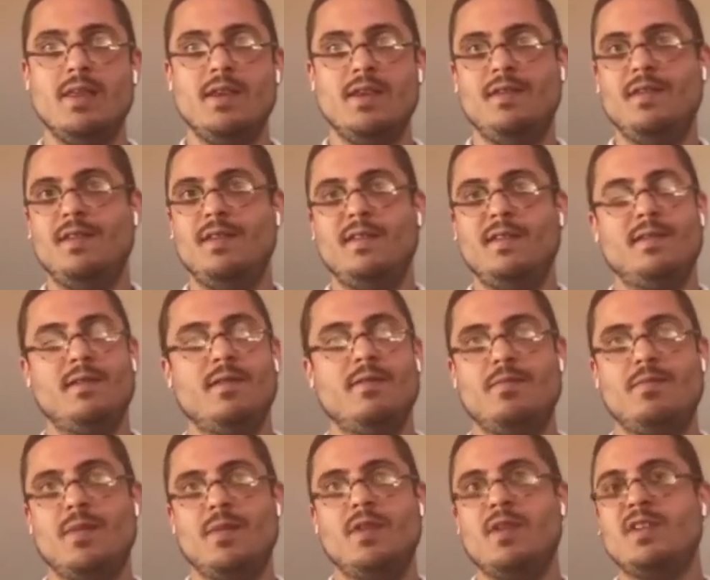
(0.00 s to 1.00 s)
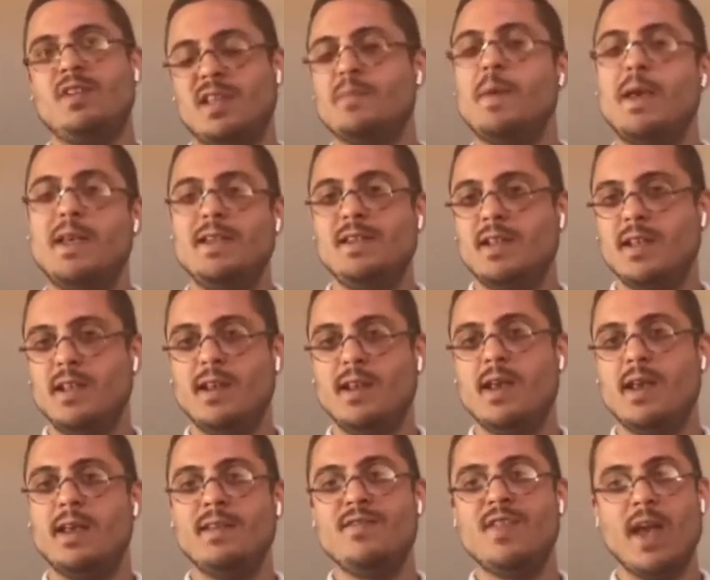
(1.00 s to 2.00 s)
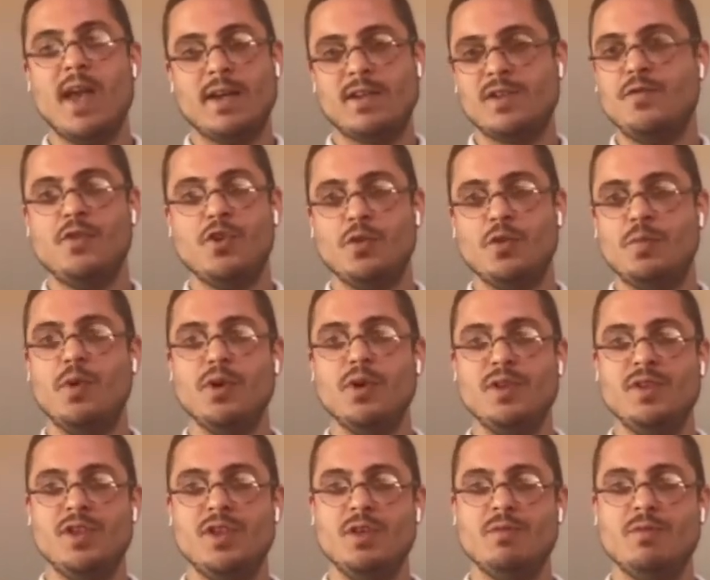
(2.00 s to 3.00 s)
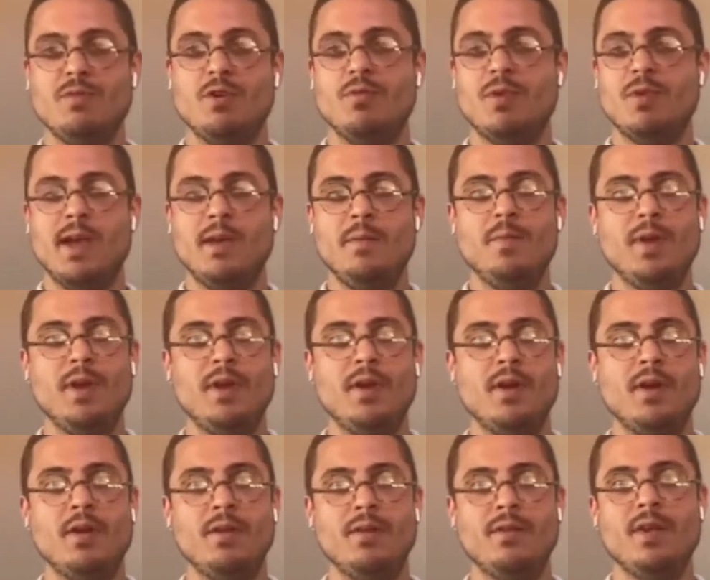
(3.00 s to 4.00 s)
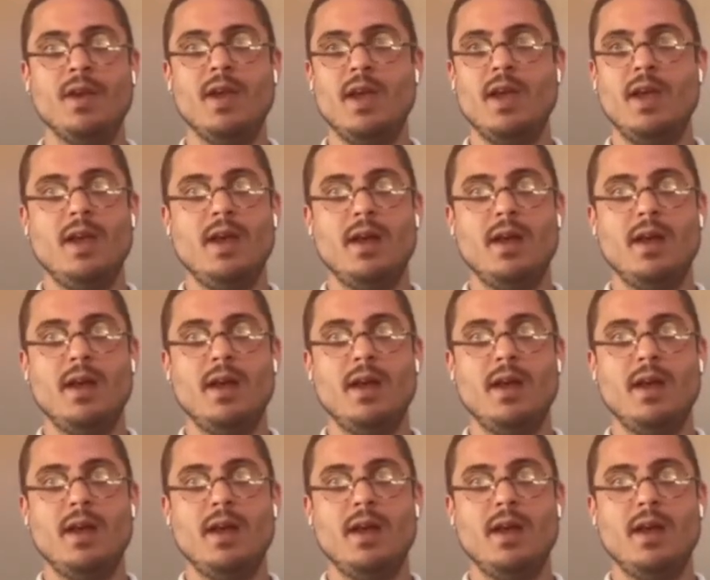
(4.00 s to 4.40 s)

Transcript: This is basically like DEX 4.0, right? Because